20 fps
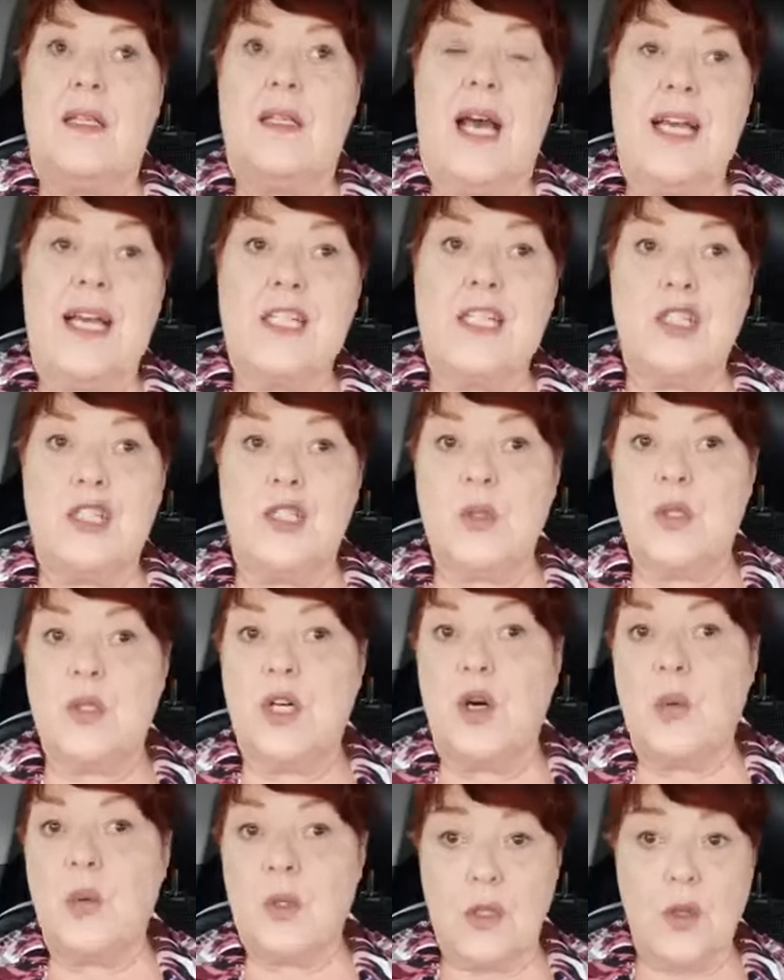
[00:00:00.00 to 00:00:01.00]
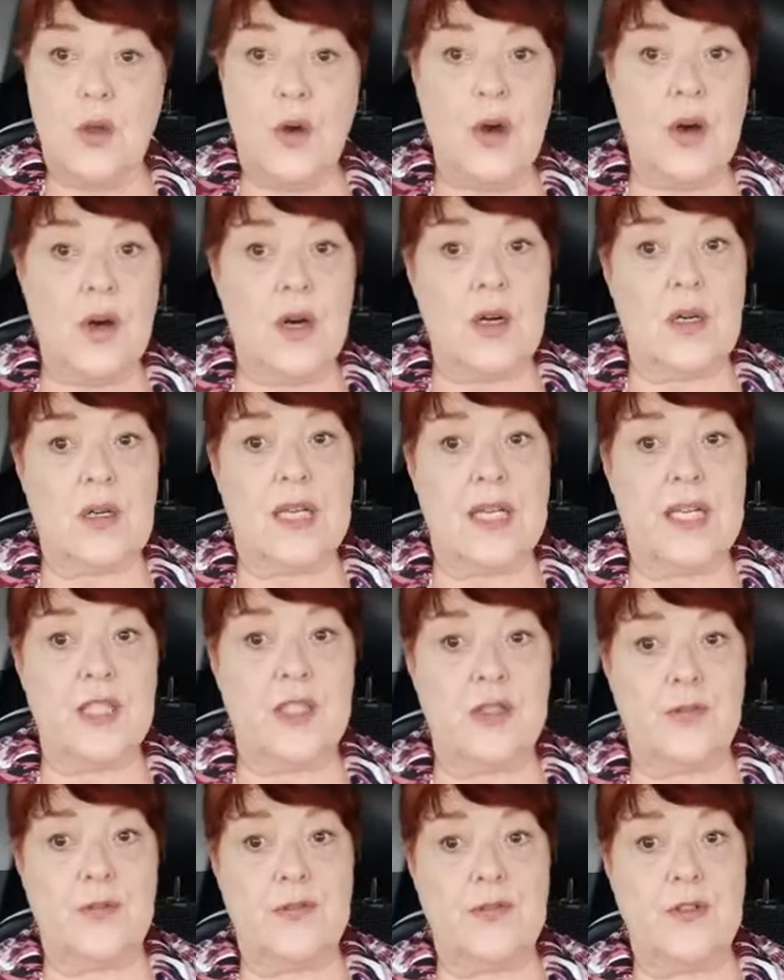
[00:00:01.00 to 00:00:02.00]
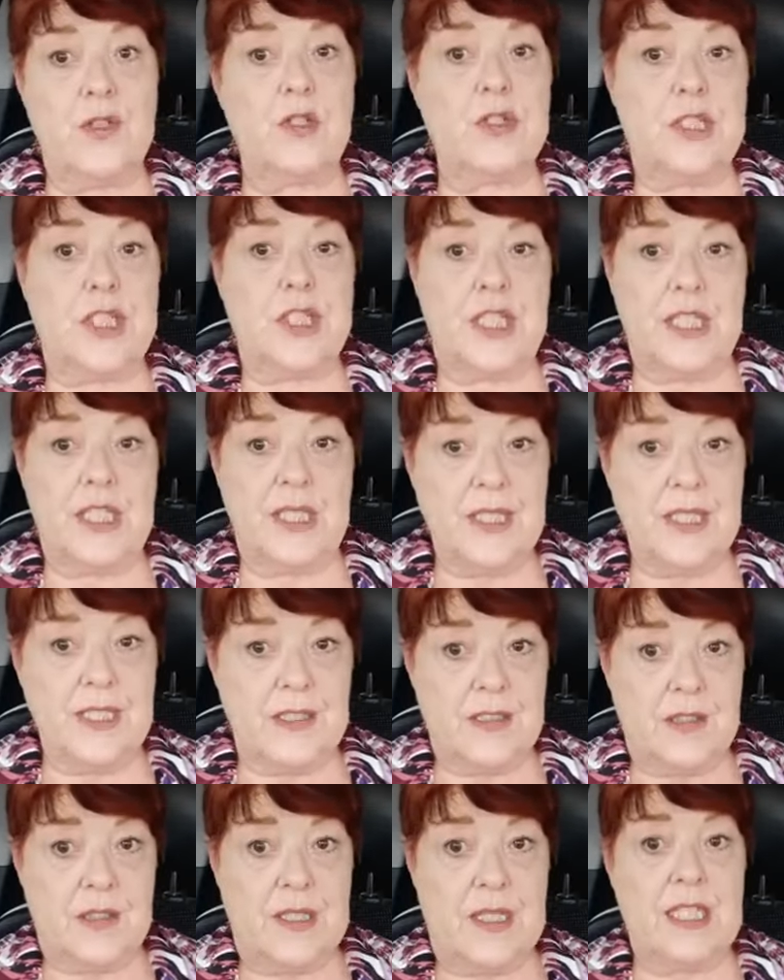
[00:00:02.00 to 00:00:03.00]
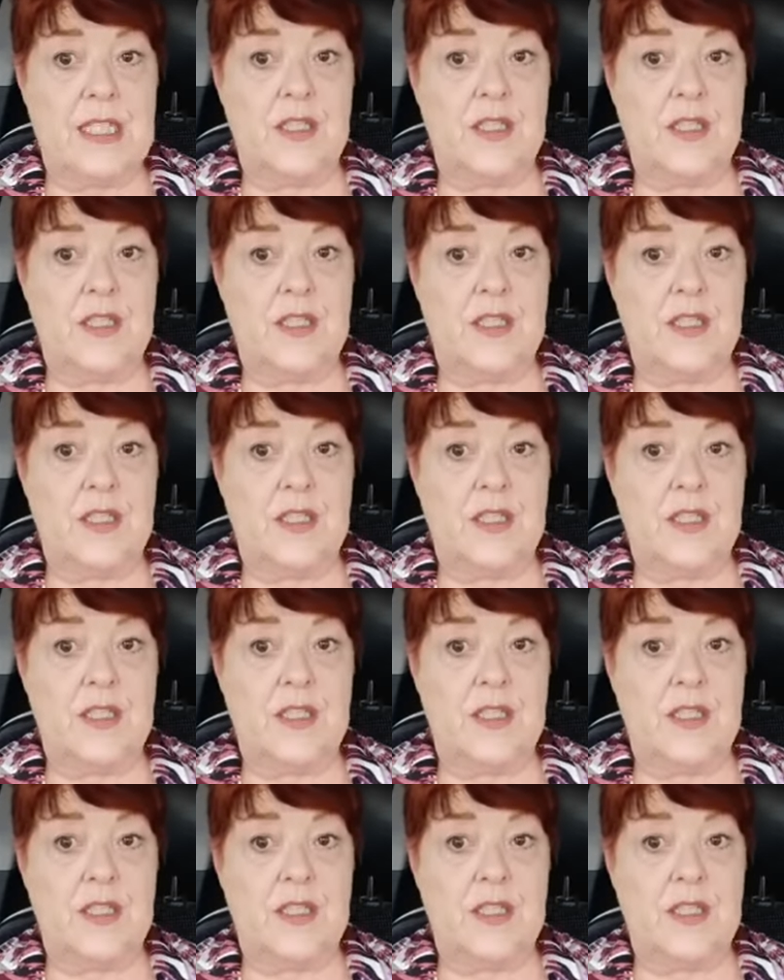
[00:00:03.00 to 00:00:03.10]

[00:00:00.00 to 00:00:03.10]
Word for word: as you go along in your first year,